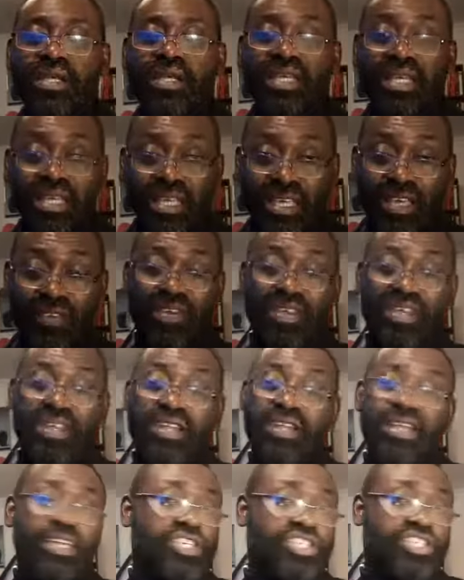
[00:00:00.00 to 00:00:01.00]
Giving in
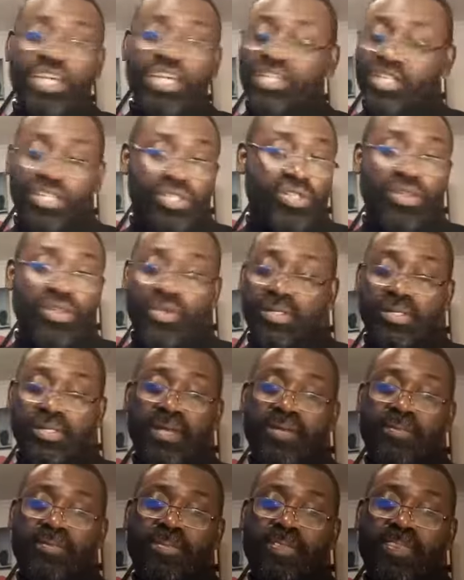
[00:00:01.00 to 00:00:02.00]
the church is not
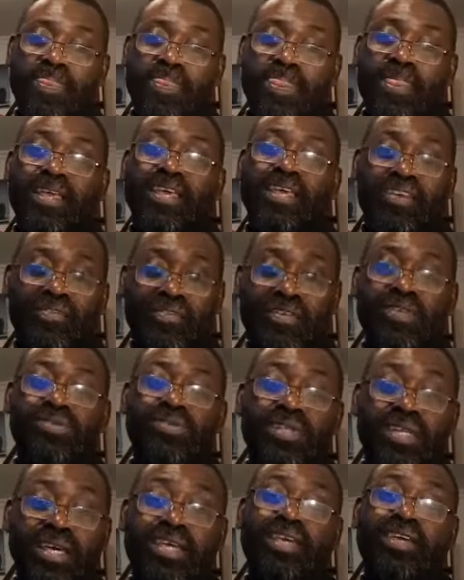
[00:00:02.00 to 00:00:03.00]
sin. Giving to
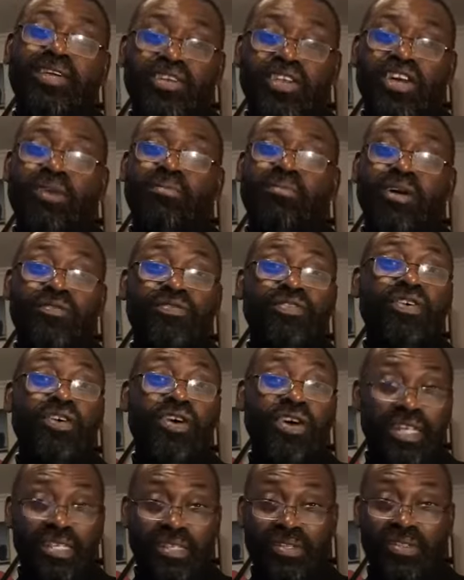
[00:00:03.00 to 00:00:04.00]
the kingdom of
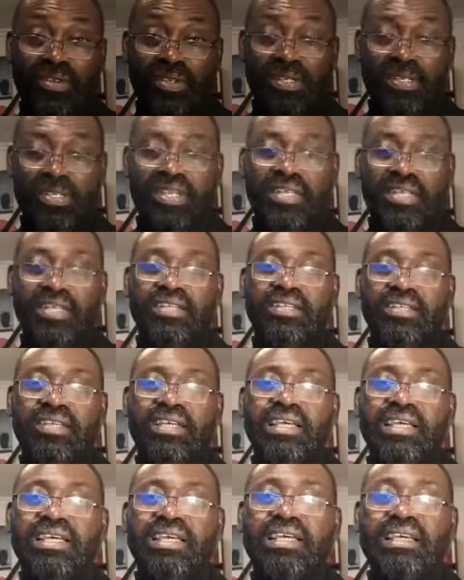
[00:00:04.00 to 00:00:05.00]
God is not sin.
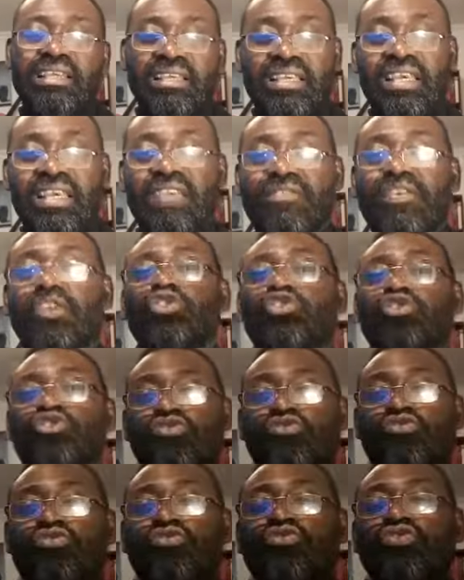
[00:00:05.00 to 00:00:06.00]
Giving
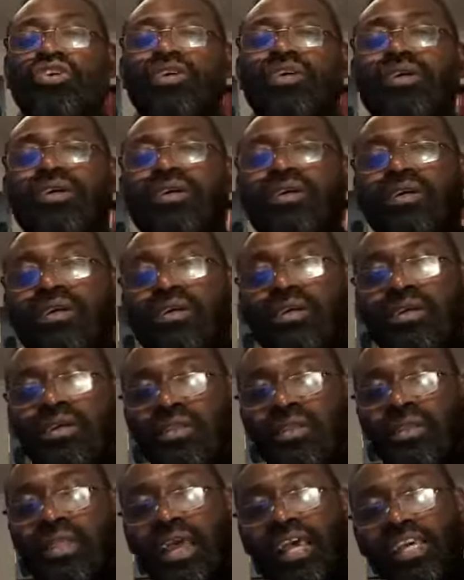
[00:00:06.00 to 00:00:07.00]
to
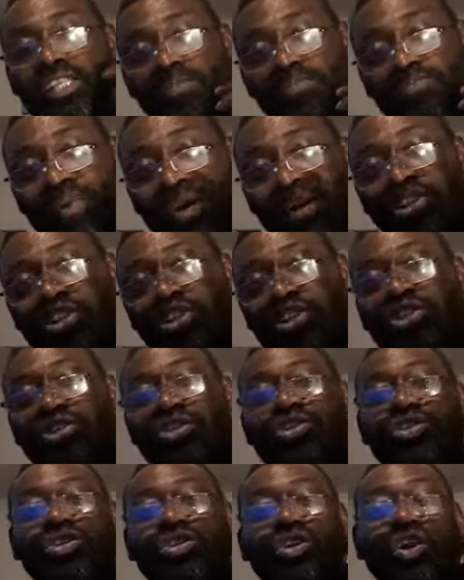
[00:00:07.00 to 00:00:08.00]
the
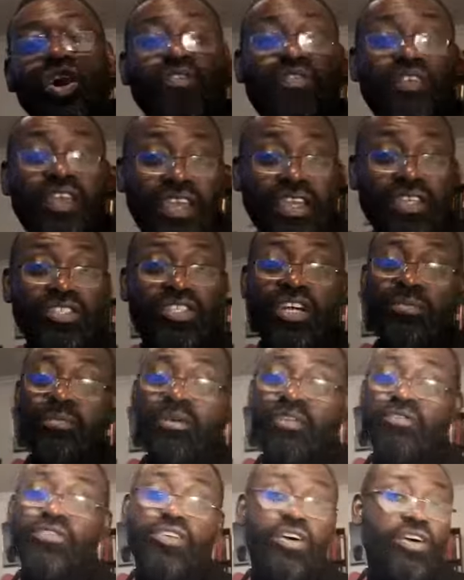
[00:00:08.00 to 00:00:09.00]
expansion of kingdom
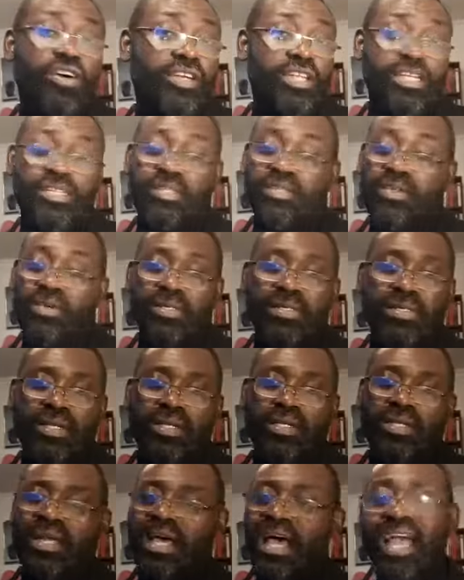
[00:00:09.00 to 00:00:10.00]
of God is not
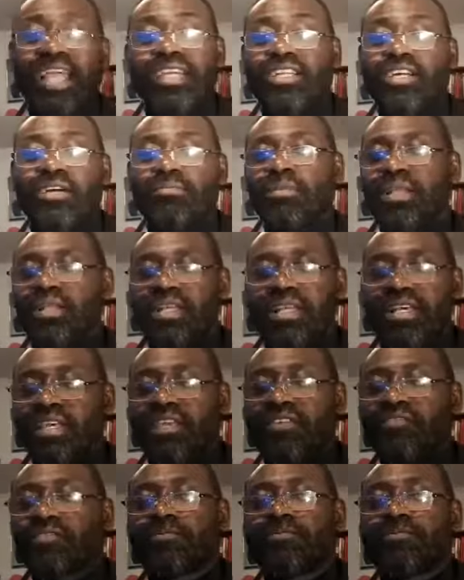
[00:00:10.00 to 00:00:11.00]
sin. I don't
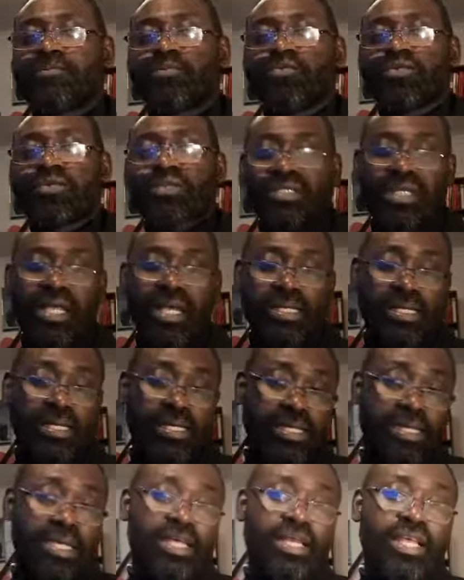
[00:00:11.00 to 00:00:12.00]
believe that
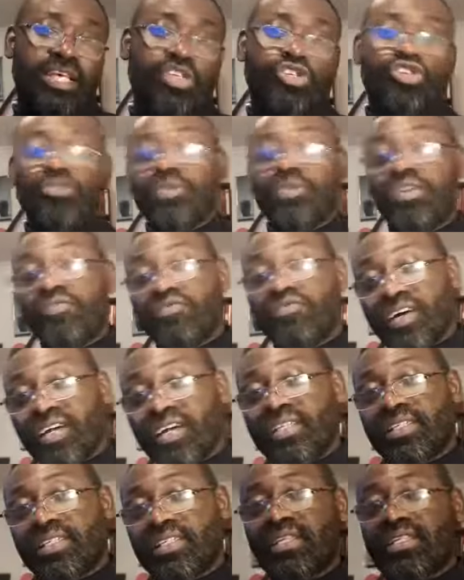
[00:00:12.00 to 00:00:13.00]
sinners should be
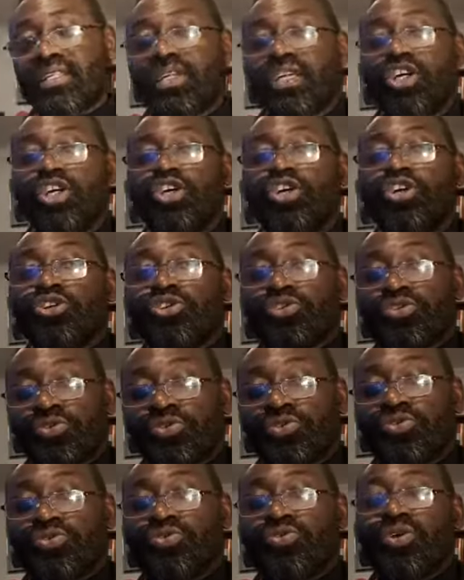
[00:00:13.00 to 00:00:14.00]
invited
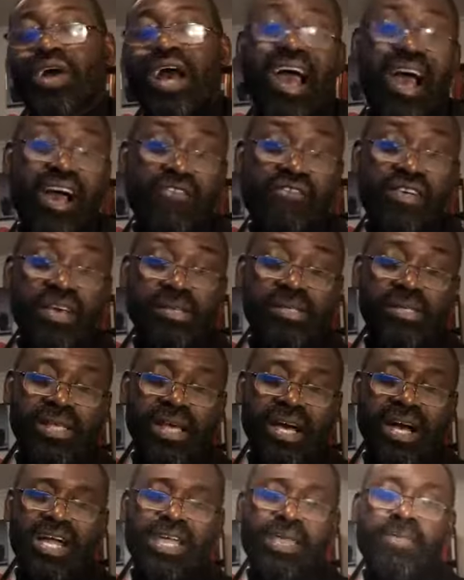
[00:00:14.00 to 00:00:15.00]
to harvest
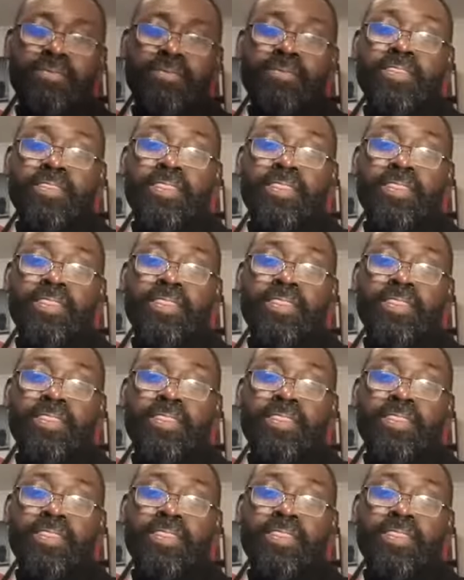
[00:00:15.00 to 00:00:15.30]
time.